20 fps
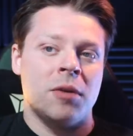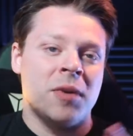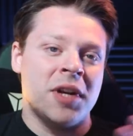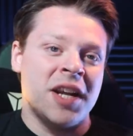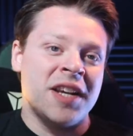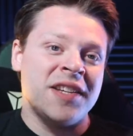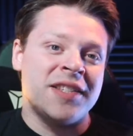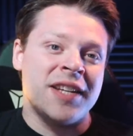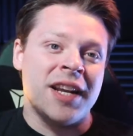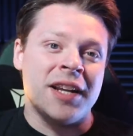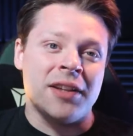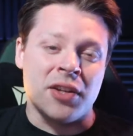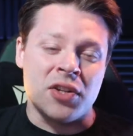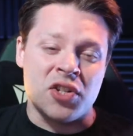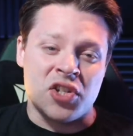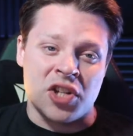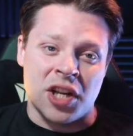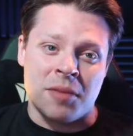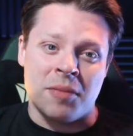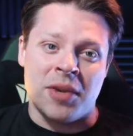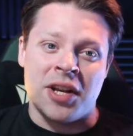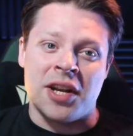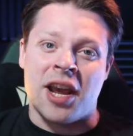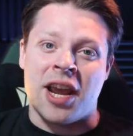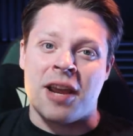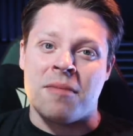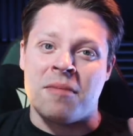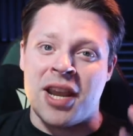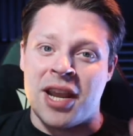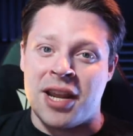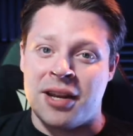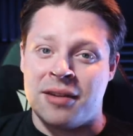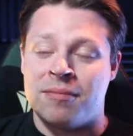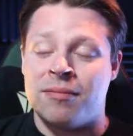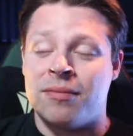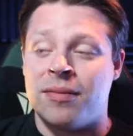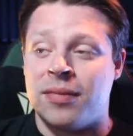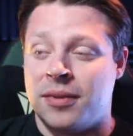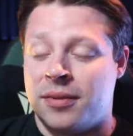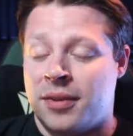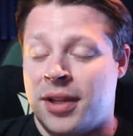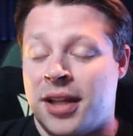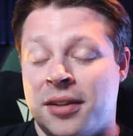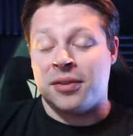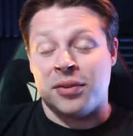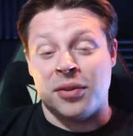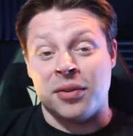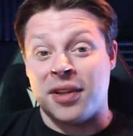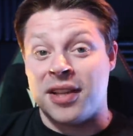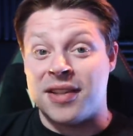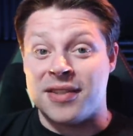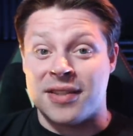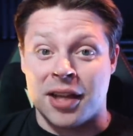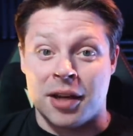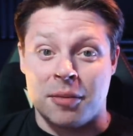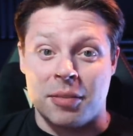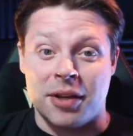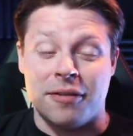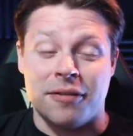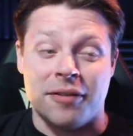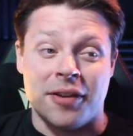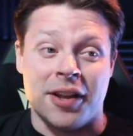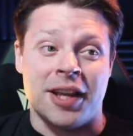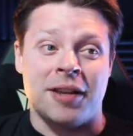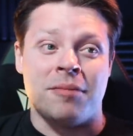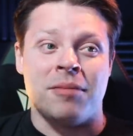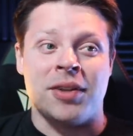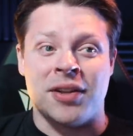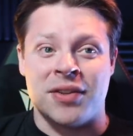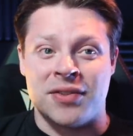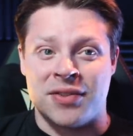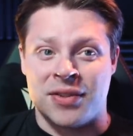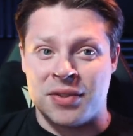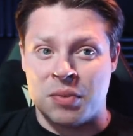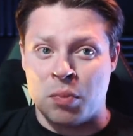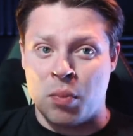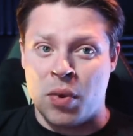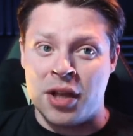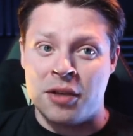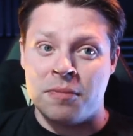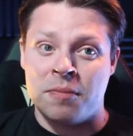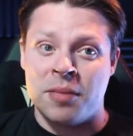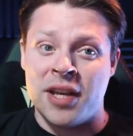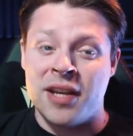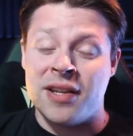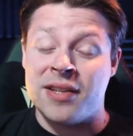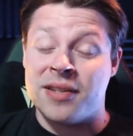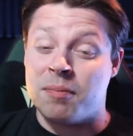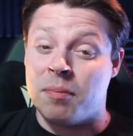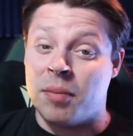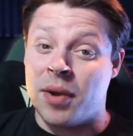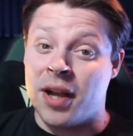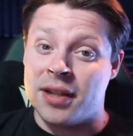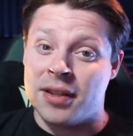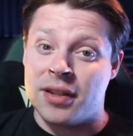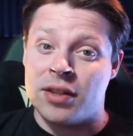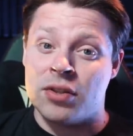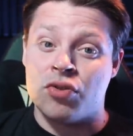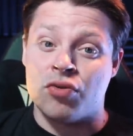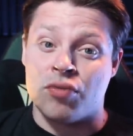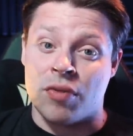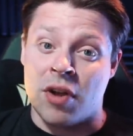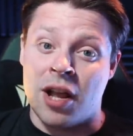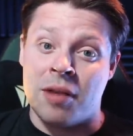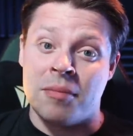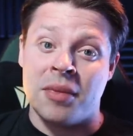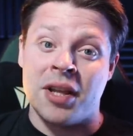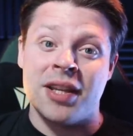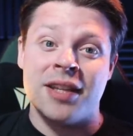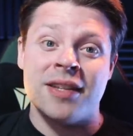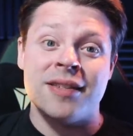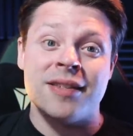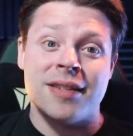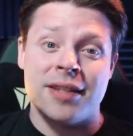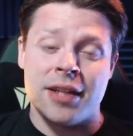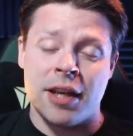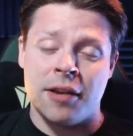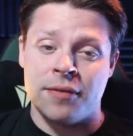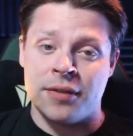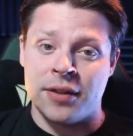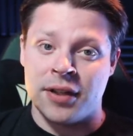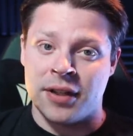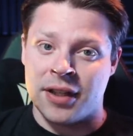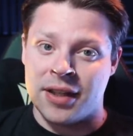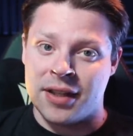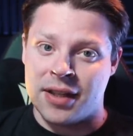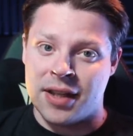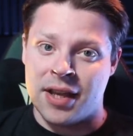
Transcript: And when I say legitimate, I mean, like, look, he's gonna be fine because it's One Piece, but the drama is definitely